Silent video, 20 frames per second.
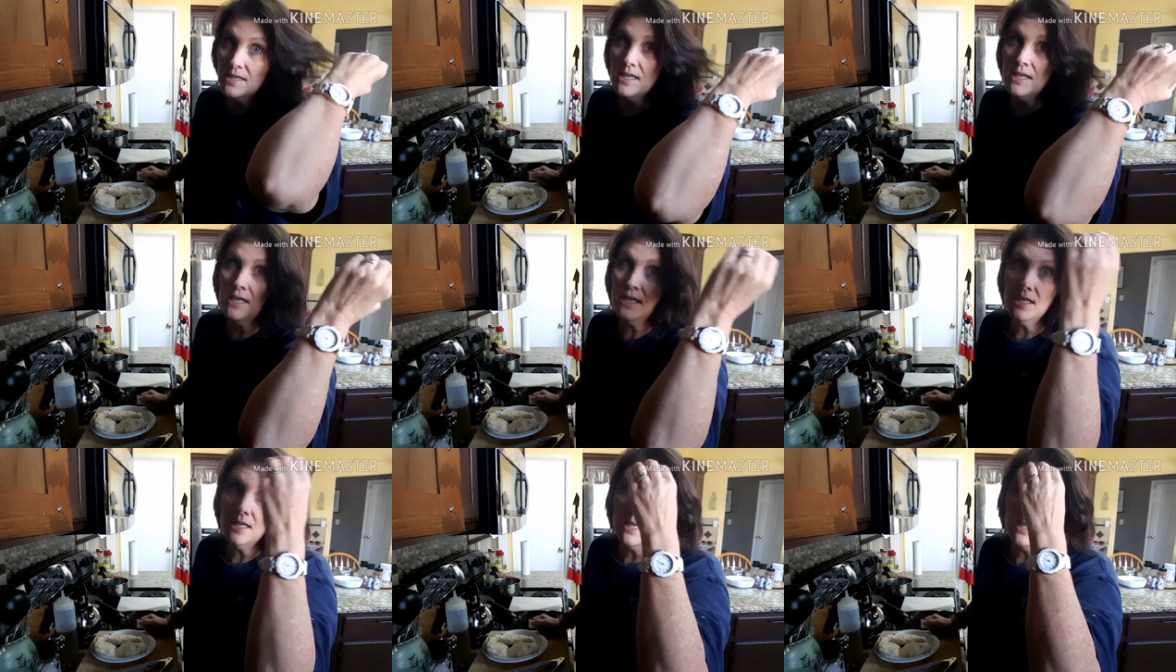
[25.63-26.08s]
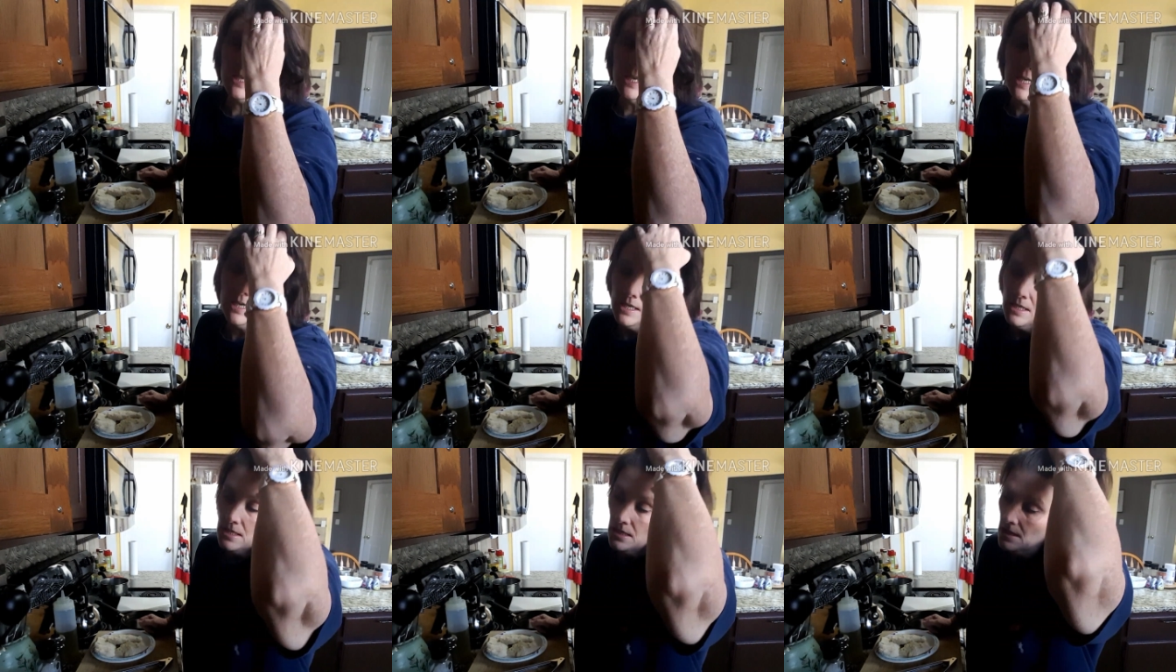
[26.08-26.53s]
the
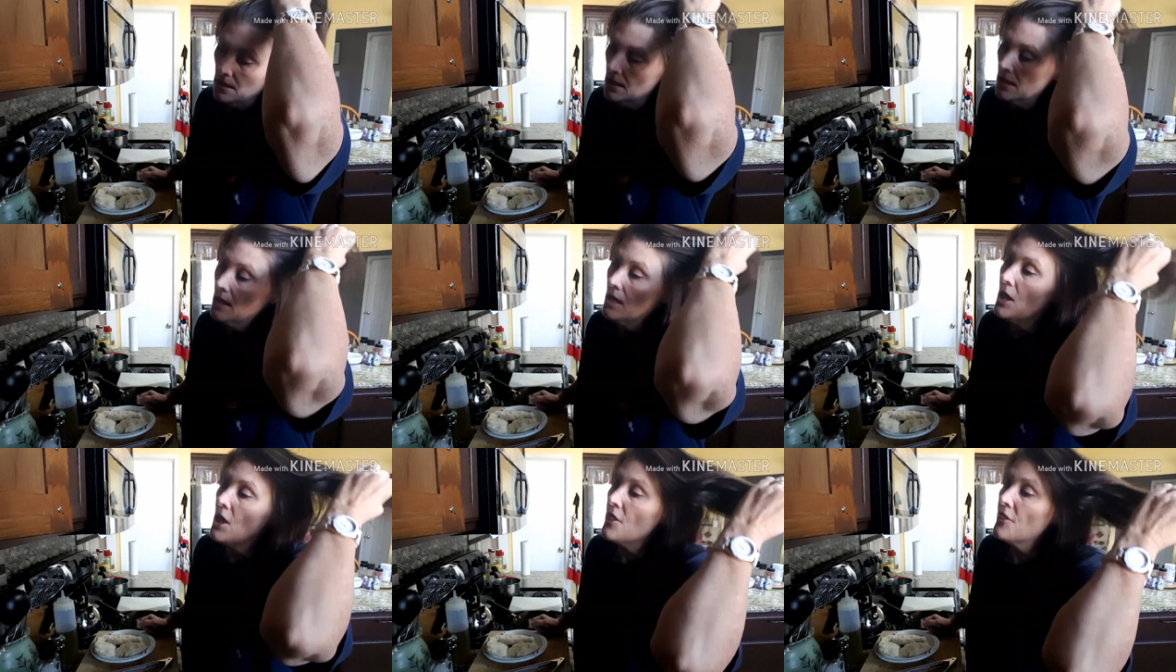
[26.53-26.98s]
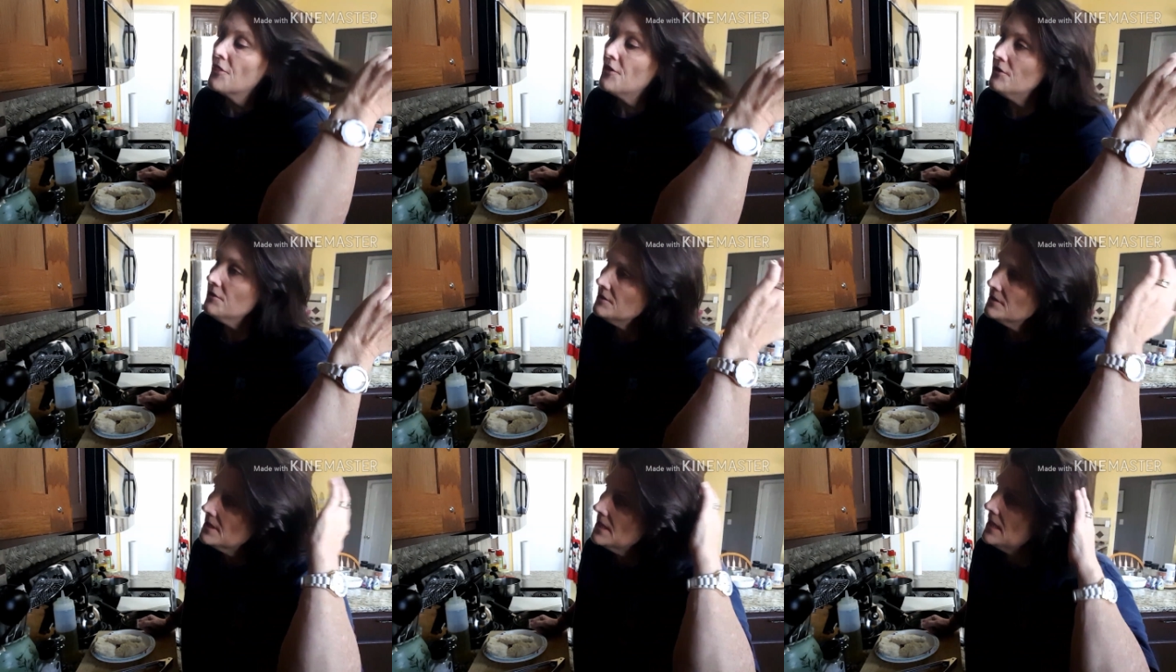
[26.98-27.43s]

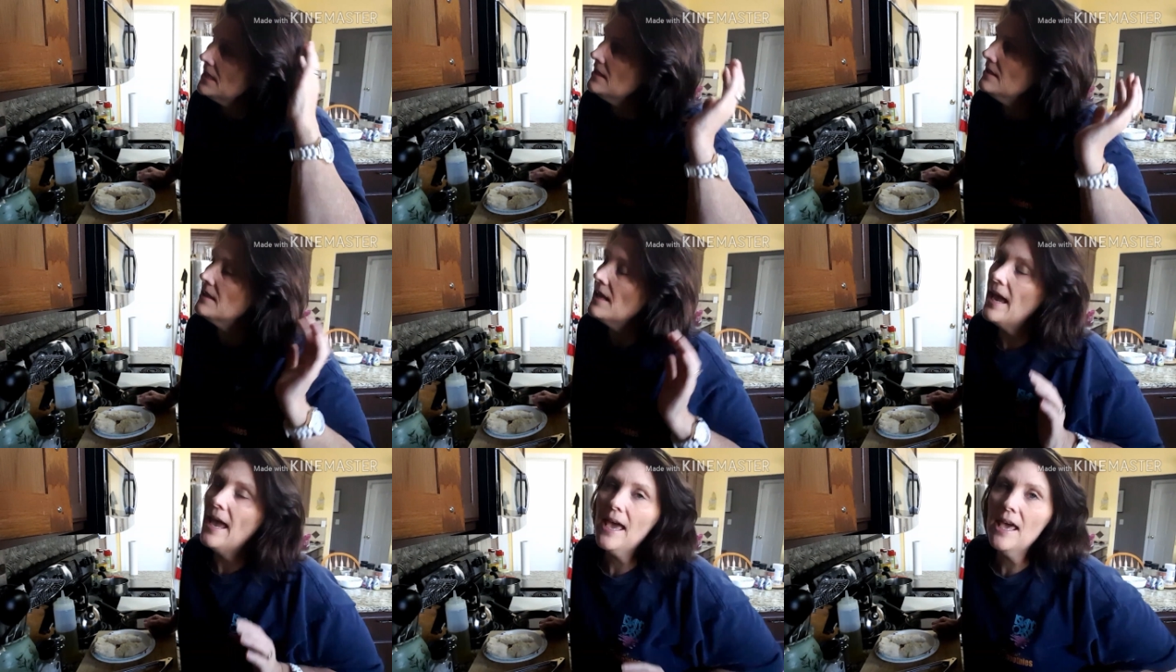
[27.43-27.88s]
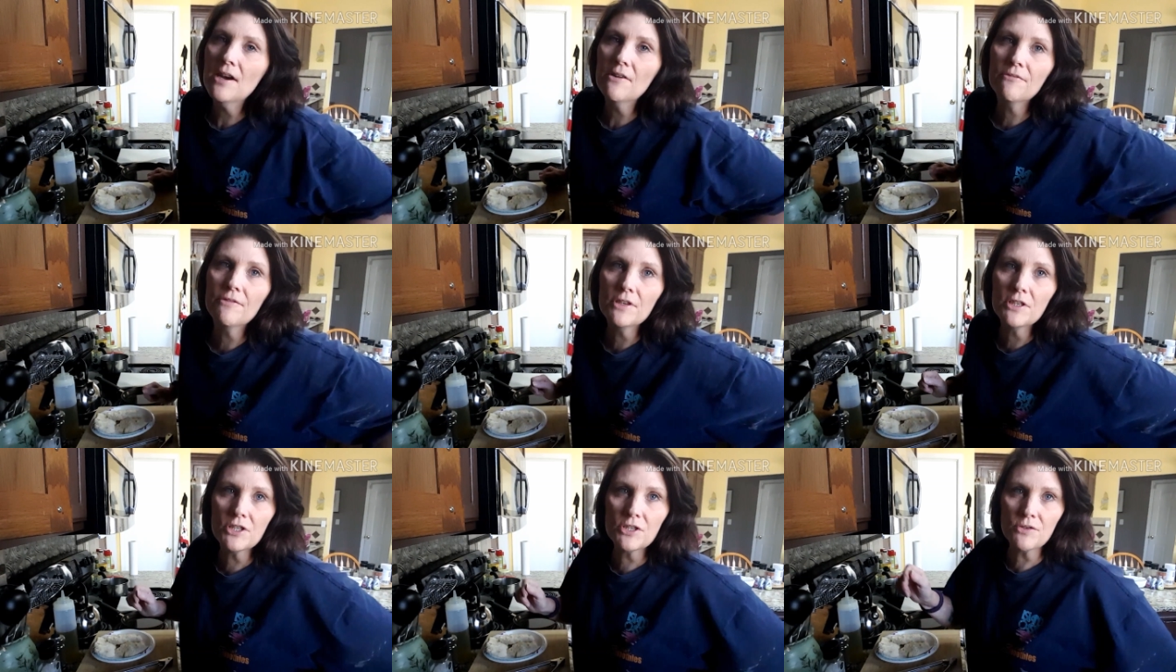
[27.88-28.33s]
13th
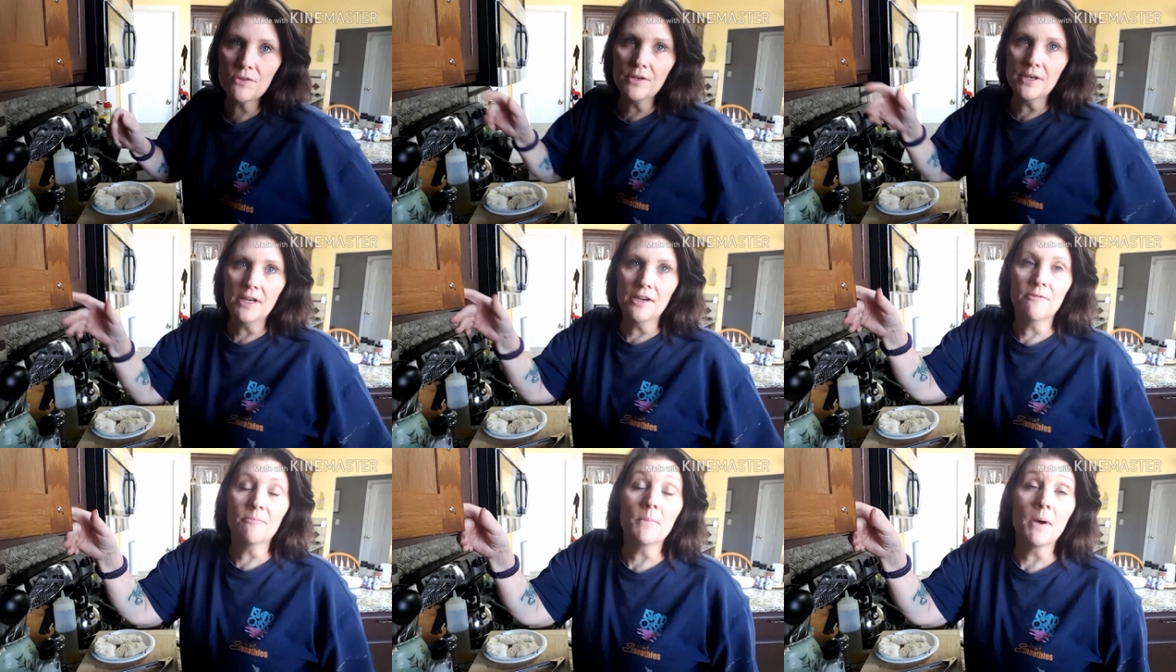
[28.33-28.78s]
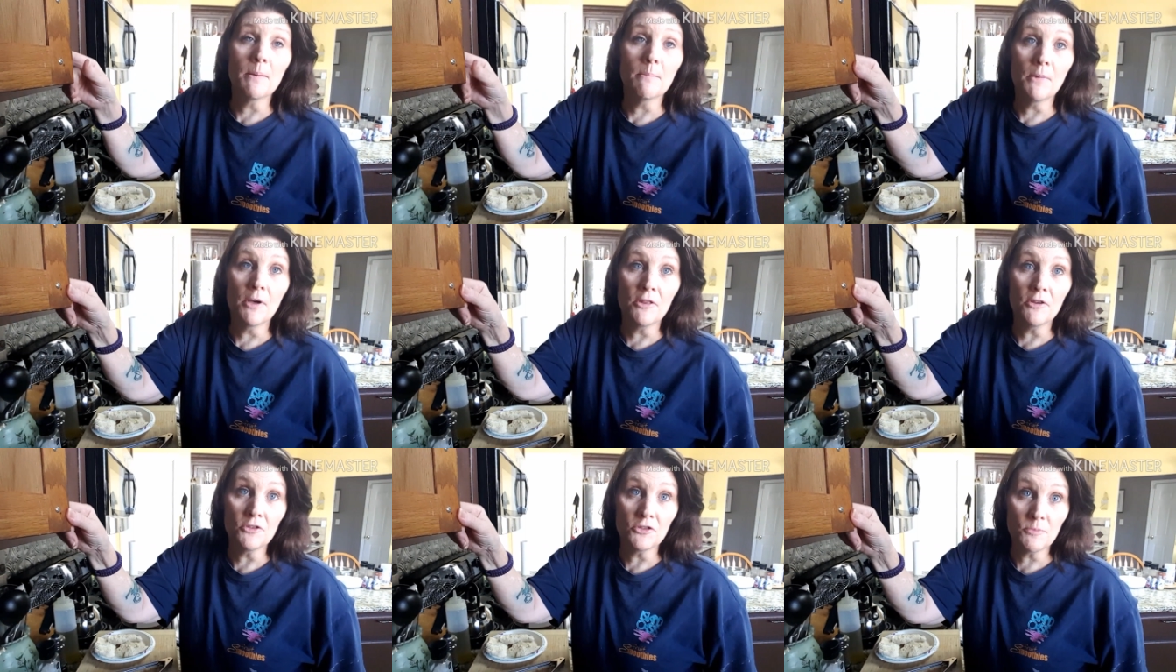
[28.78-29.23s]
anniversary of my
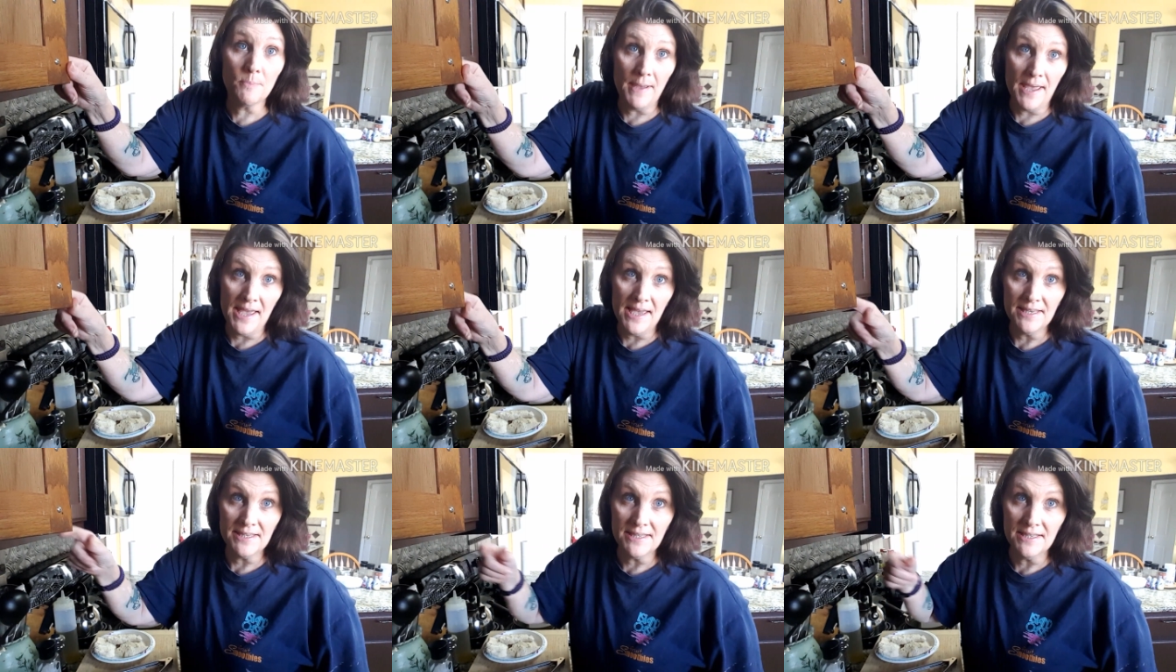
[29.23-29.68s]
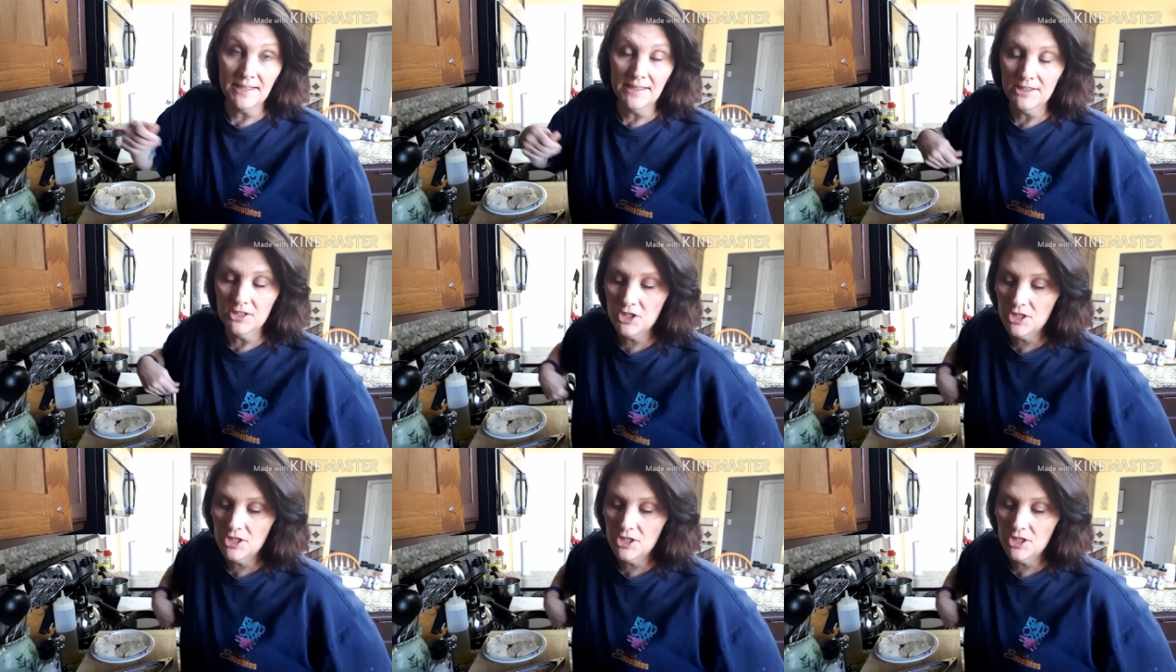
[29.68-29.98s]
mother's passing.